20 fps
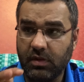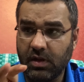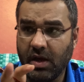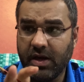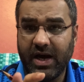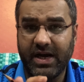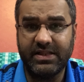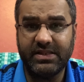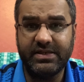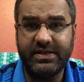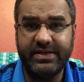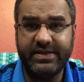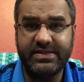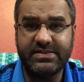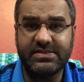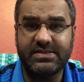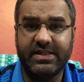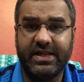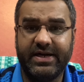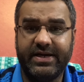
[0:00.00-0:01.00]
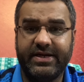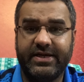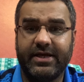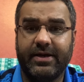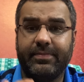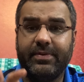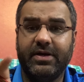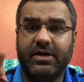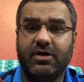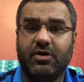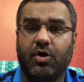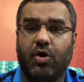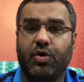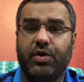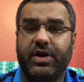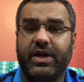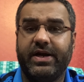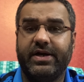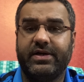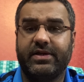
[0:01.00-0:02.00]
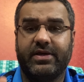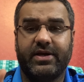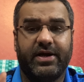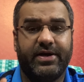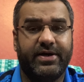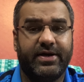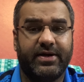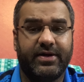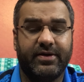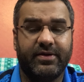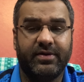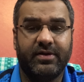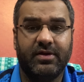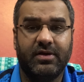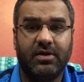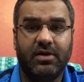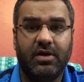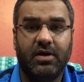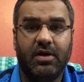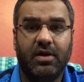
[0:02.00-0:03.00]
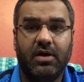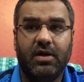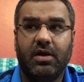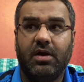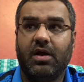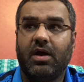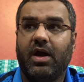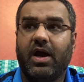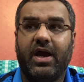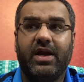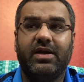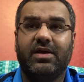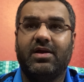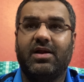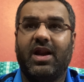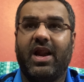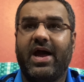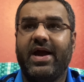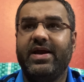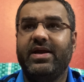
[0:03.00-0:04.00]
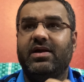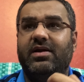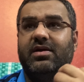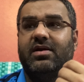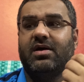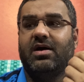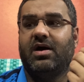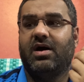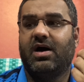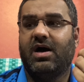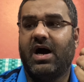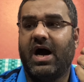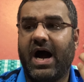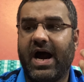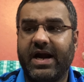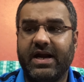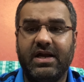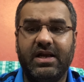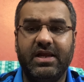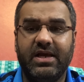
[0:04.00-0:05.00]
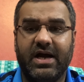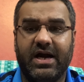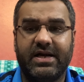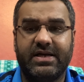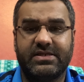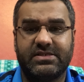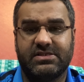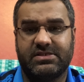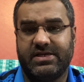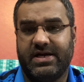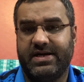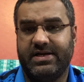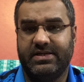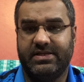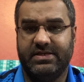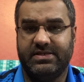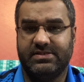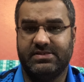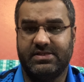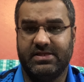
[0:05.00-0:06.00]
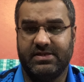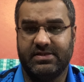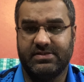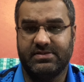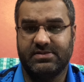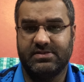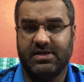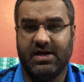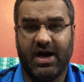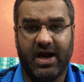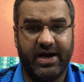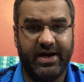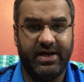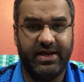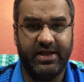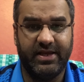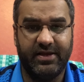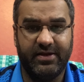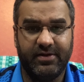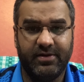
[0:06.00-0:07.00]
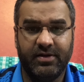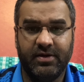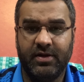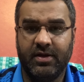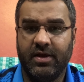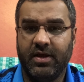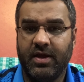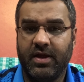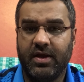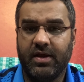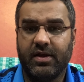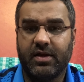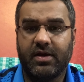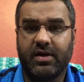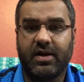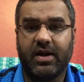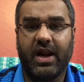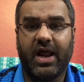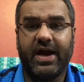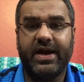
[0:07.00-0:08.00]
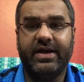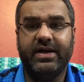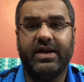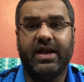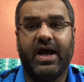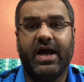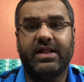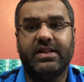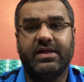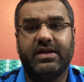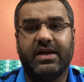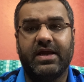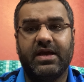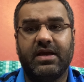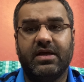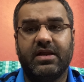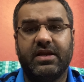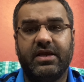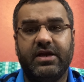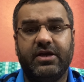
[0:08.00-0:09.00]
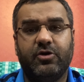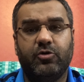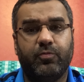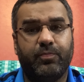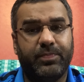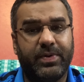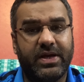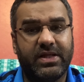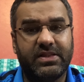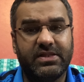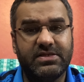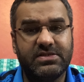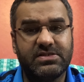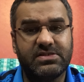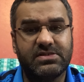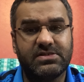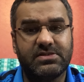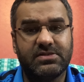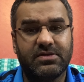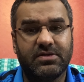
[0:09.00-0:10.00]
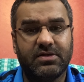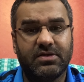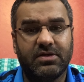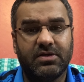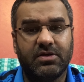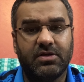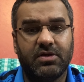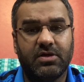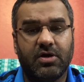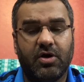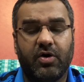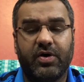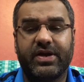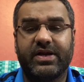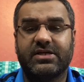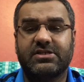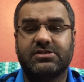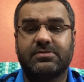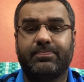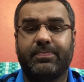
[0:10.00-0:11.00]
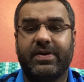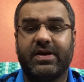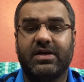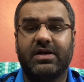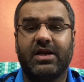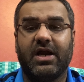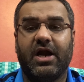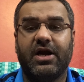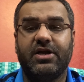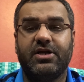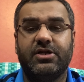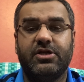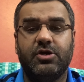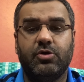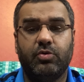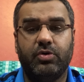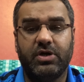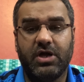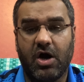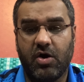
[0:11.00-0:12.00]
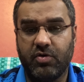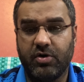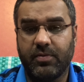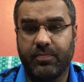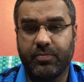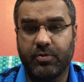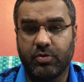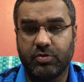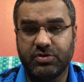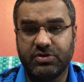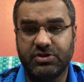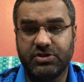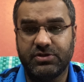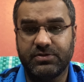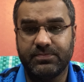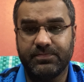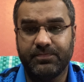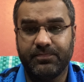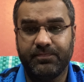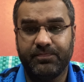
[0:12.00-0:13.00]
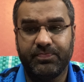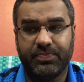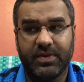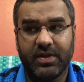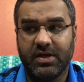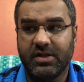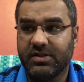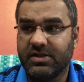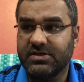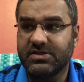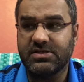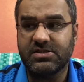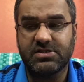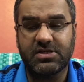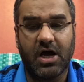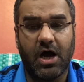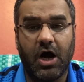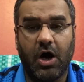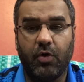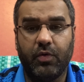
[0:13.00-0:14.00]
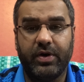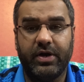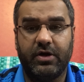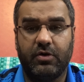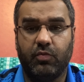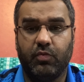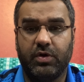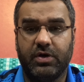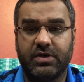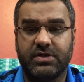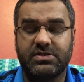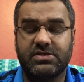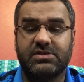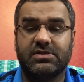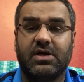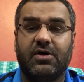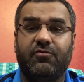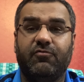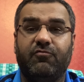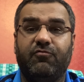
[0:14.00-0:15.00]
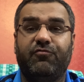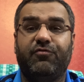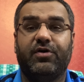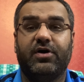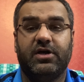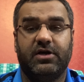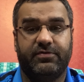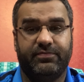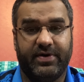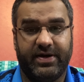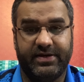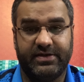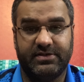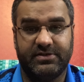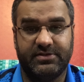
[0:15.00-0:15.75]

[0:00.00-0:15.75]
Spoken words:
Either it is net debit or net credit. And client hardly understand these things, hardly. Client either agree to pay this or expect a tuned down approach. This is how it works worldwide.